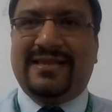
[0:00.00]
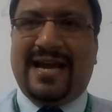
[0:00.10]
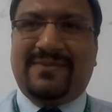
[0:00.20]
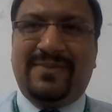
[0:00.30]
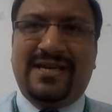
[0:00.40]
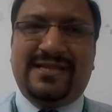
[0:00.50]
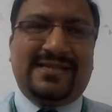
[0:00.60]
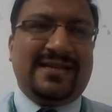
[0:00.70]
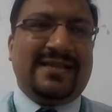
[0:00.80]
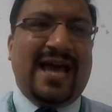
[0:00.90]
That
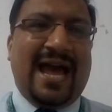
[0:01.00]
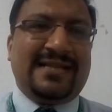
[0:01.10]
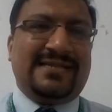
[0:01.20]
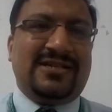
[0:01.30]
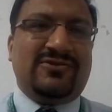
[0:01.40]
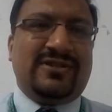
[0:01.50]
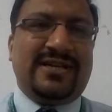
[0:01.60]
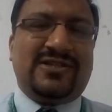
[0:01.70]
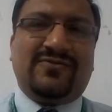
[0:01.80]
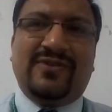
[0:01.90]
means the answer to
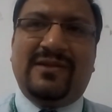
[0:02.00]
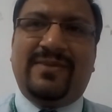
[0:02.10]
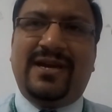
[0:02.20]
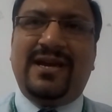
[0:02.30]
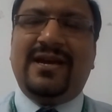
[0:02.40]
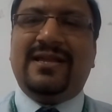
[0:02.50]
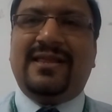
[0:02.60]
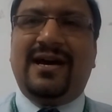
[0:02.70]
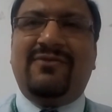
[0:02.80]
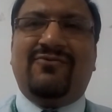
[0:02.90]
this will be
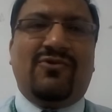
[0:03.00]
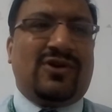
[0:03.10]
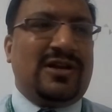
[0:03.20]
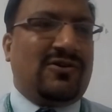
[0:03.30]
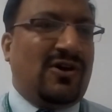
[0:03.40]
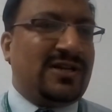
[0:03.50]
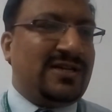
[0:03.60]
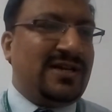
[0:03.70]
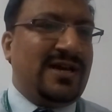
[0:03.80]
the vocal cord.